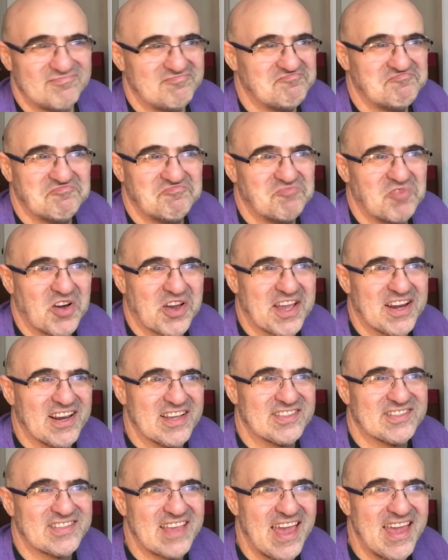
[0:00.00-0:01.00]
What can I
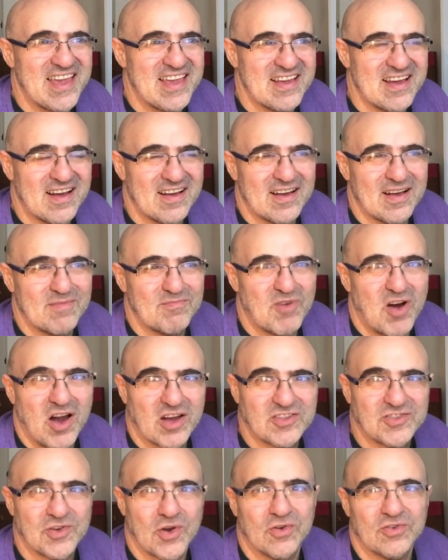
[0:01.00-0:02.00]
say?
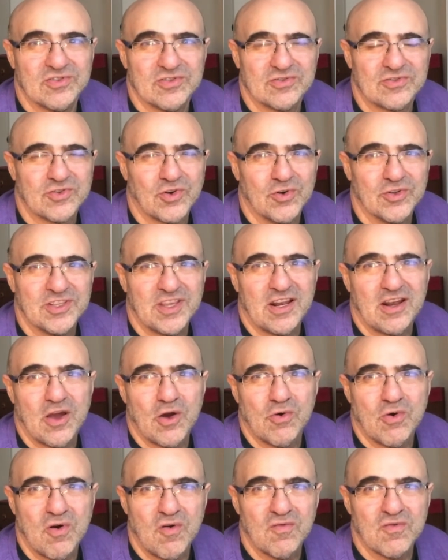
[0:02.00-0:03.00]
Mark
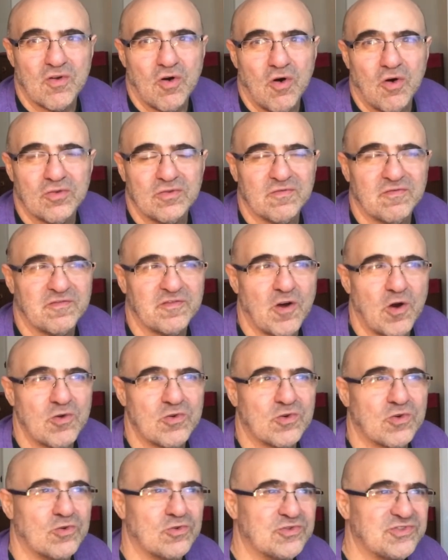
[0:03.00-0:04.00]
Tornillo on
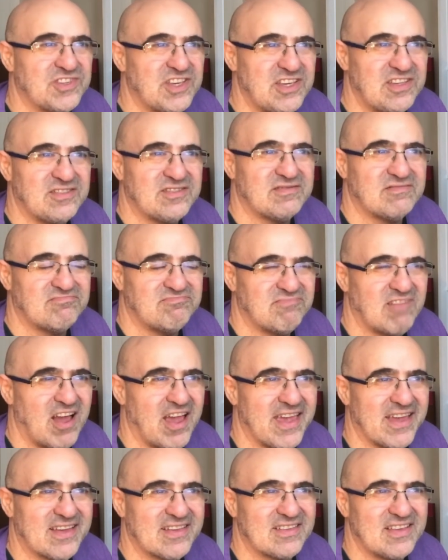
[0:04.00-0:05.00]
vocals. He's
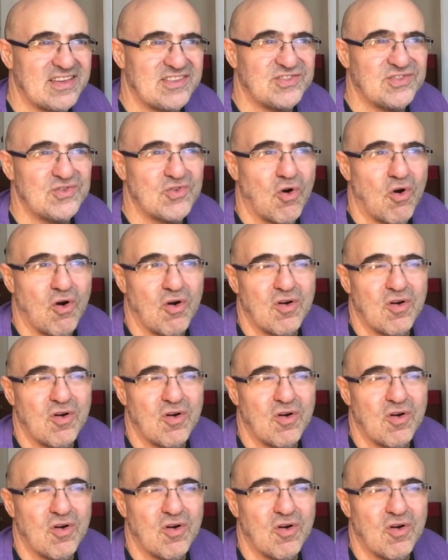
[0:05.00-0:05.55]
not